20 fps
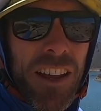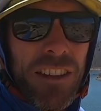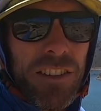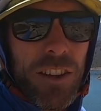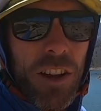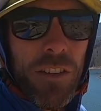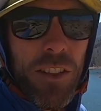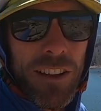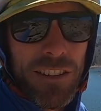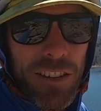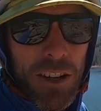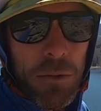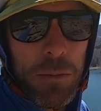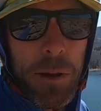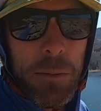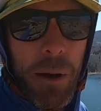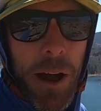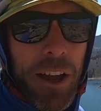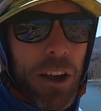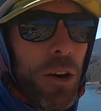So that's going to
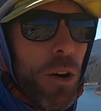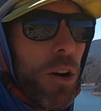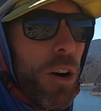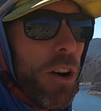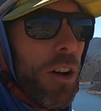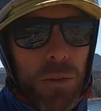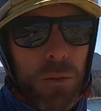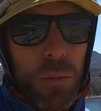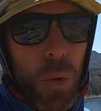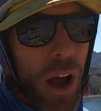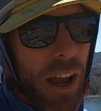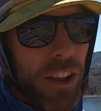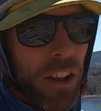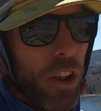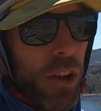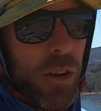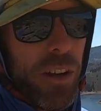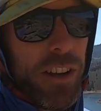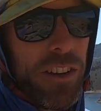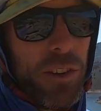be my goal. Why
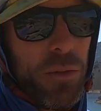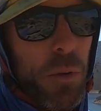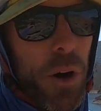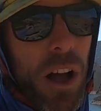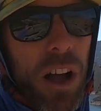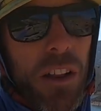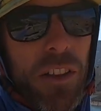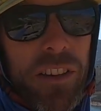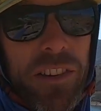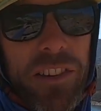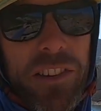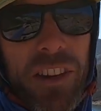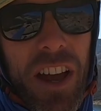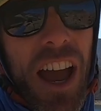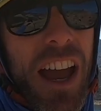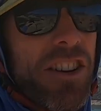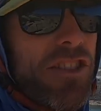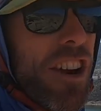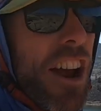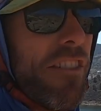glue-ins? Well, this is a
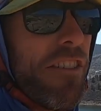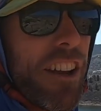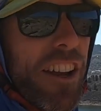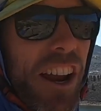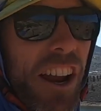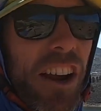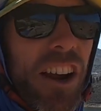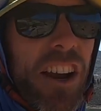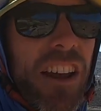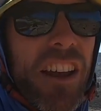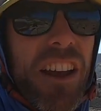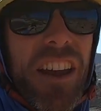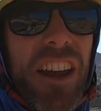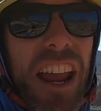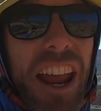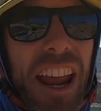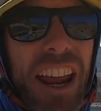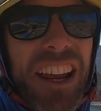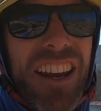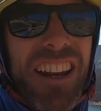high traffic area
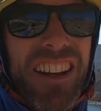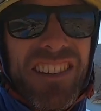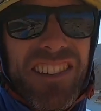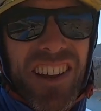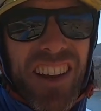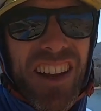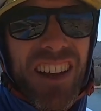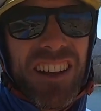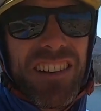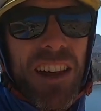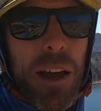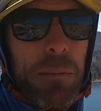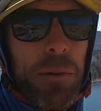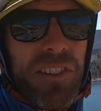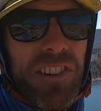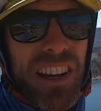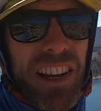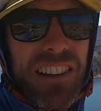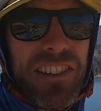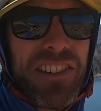and it's a type of
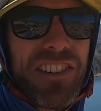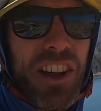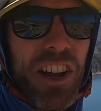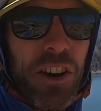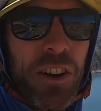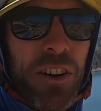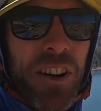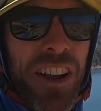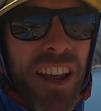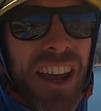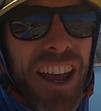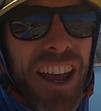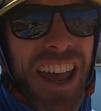sandstone.